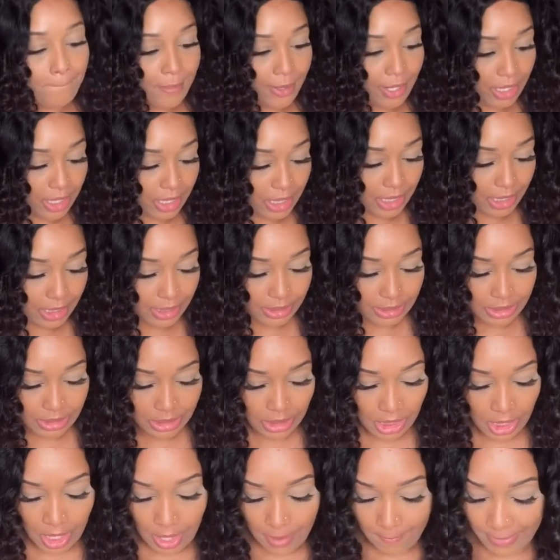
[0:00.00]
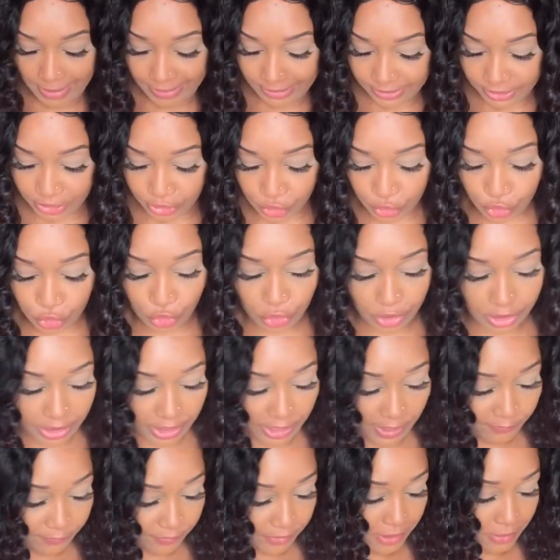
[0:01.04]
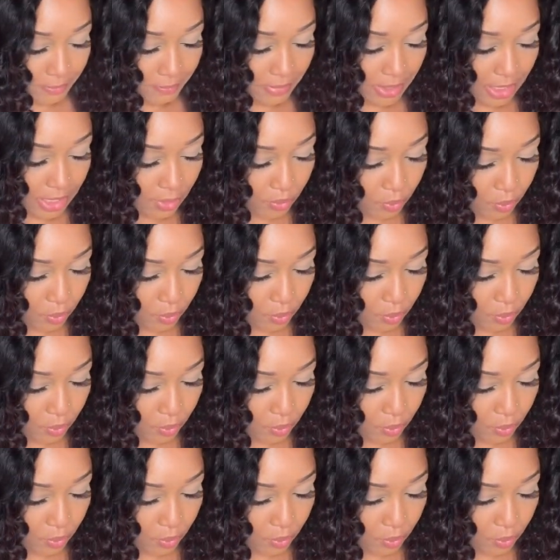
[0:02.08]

But my sister gifted me